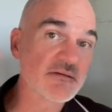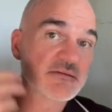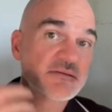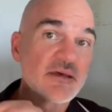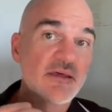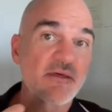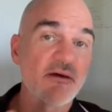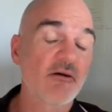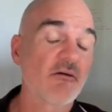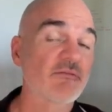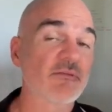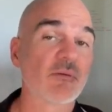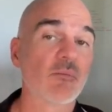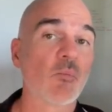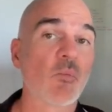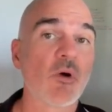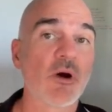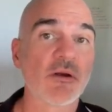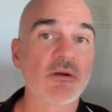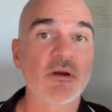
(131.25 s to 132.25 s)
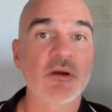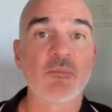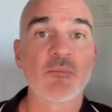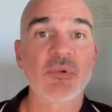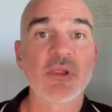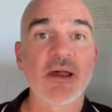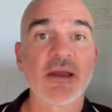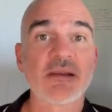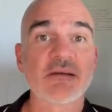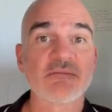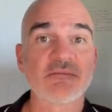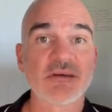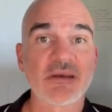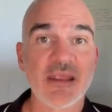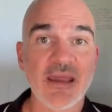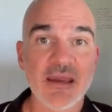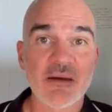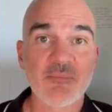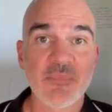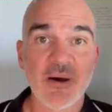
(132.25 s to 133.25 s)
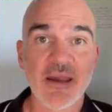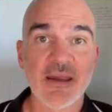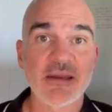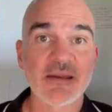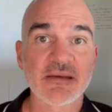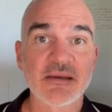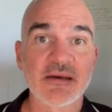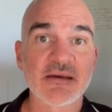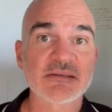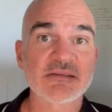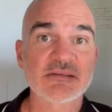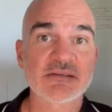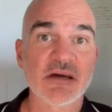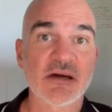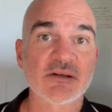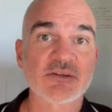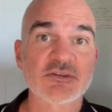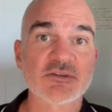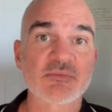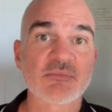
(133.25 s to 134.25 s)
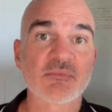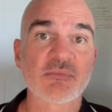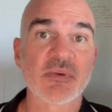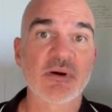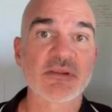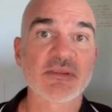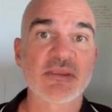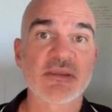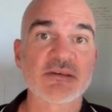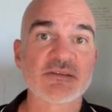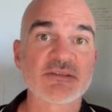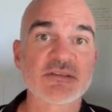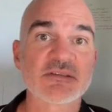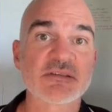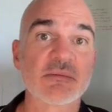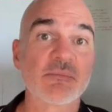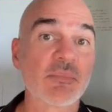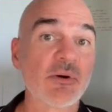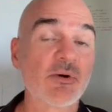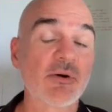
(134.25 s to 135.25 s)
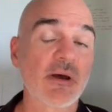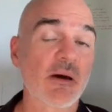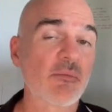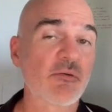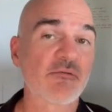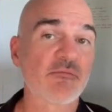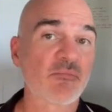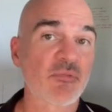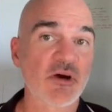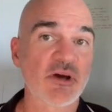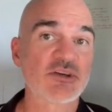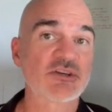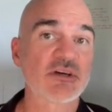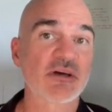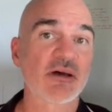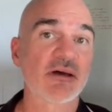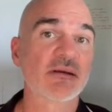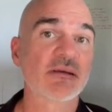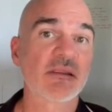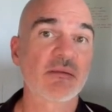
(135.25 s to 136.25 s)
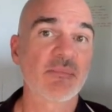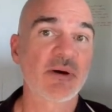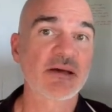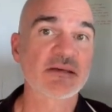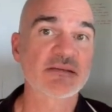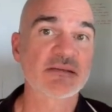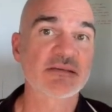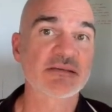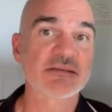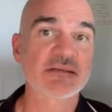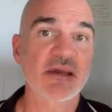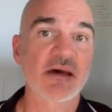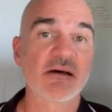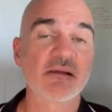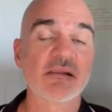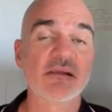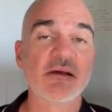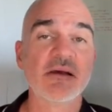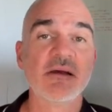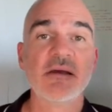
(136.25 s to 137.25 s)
So they often won't complain of neck pain as such, but there's just a build-up of pressure under the base of the skull.